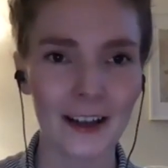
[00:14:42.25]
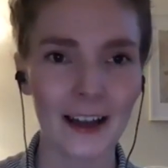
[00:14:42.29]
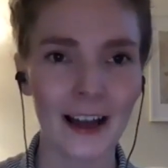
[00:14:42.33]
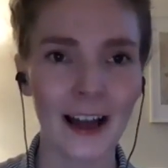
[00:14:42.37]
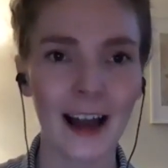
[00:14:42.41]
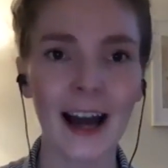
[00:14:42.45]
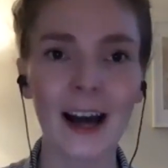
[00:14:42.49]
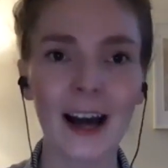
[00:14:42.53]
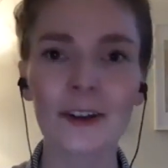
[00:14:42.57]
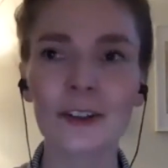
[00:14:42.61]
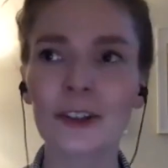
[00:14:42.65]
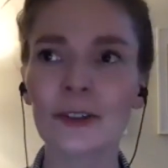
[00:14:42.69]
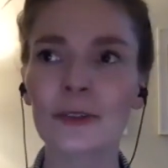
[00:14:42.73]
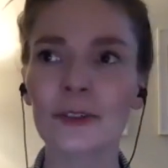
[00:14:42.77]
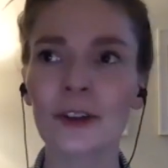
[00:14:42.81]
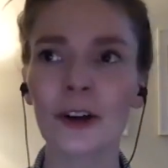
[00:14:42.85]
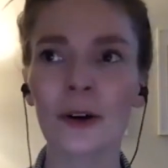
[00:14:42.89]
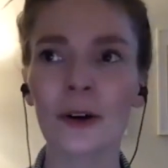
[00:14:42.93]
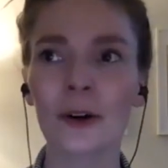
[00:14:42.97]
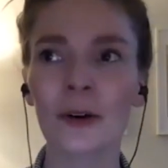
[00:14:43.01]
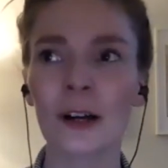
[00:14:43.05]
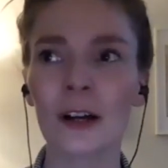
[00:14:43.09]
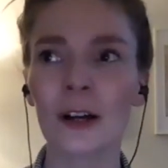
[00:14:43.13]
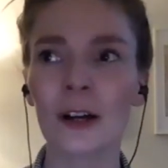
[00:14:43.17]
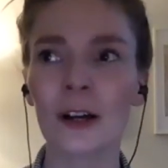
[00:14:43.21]
How do you
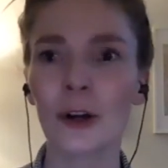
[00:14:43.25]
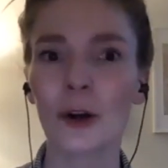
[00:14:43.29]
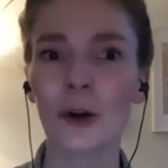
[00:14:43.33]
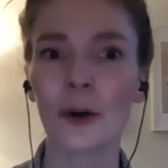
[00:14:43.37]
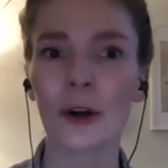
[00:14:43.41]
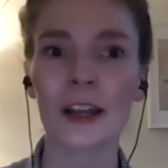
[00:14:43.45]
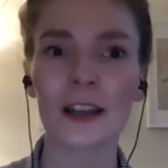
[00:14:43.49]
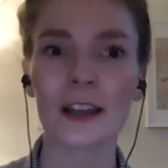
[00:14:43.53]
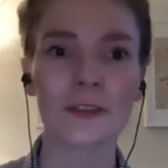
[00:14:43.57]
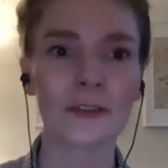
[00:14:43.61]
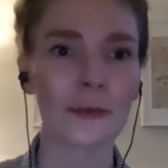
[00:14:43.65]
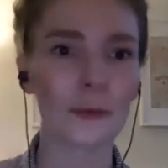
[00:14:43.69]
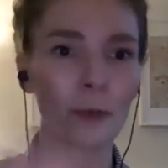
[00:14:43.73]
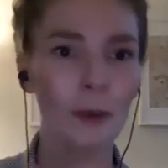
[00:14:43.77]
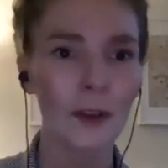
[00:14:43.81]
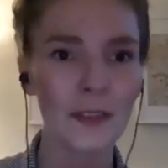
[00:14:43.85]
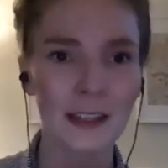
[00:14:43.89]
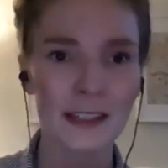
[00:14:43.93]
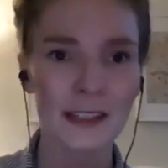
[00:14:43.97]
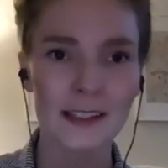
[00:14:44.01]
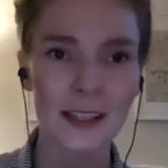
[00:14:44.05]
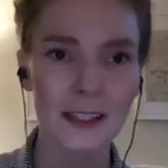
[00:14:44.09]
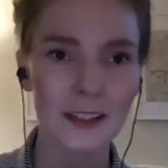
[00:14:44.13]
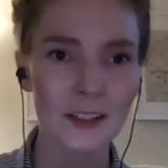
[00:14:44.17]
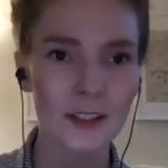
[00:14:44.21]
know if, when
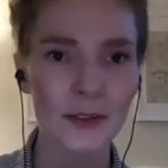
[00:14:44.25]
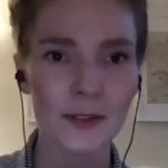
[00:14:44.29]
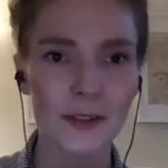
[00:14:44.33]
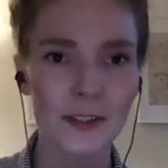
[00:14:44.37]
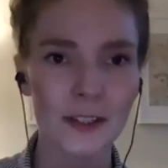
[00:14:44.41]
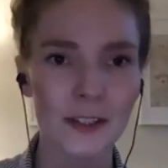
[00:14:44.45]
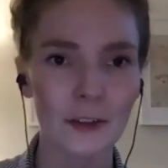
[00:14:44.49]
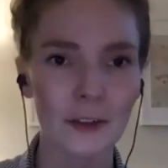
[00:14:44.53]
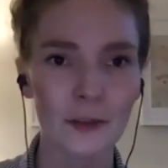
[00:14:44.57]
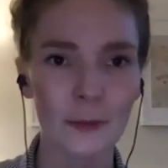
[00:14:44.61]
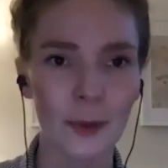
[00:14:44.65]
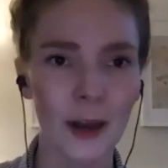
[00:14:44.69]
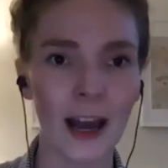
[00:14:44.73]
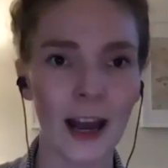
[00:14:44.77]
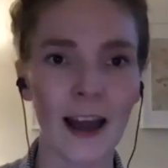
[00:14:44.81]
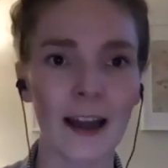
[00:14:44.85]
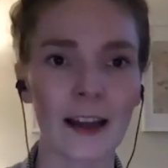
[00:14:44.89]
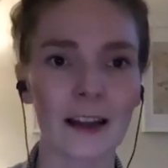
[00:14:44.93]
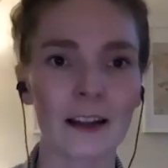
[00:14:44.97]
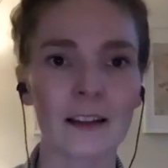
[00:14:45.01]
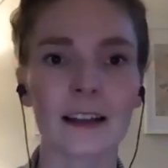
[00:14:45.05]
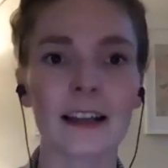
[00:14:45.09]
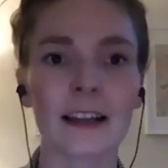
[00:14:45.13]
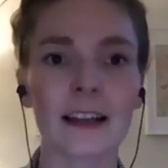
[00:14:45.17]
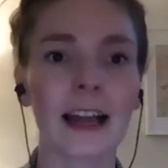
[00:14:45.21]
they send you stuff
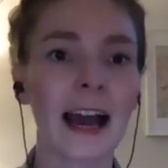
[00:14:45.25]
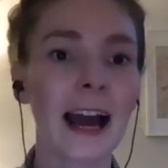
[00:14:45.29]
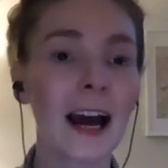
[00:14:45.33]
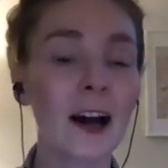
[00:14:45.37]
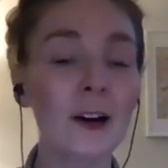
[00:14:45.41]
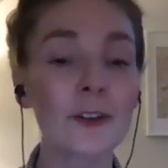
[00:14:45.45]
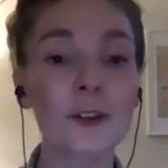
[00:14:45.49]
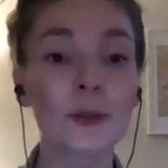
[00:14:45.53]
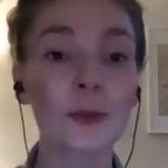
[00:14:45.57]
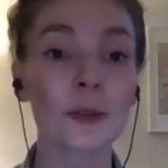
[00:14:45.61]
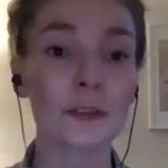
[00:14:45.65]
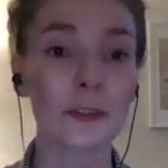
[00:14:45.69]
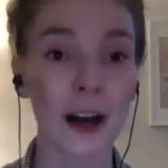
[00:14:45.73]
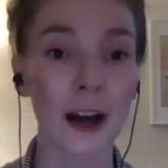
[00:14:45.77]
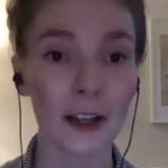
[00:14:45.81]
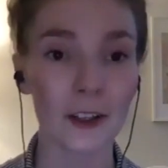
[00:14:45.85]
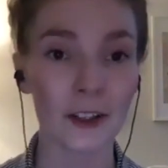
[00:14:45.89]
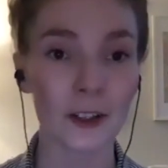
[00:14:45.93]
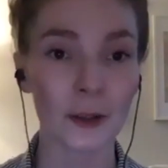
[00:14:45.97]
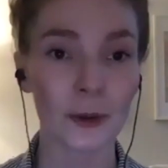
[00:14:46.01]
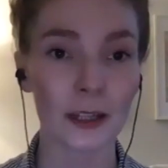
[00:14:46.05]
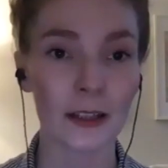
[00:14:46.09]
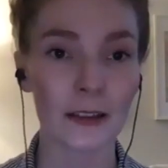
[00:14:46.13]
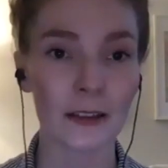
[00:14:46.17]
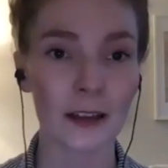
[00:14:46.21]
back, like how to
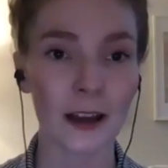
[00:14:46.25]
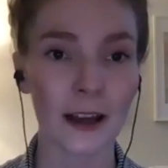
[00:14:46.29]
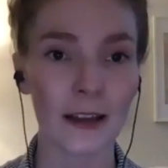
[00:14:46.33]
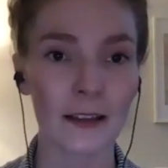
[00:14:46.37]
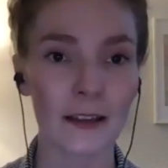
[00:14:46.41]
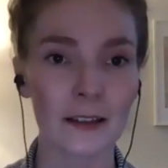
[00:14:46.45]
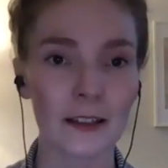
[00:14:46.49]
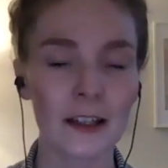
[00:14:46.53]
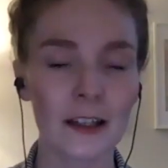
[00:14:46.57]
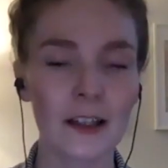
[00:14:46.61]
evaluate that?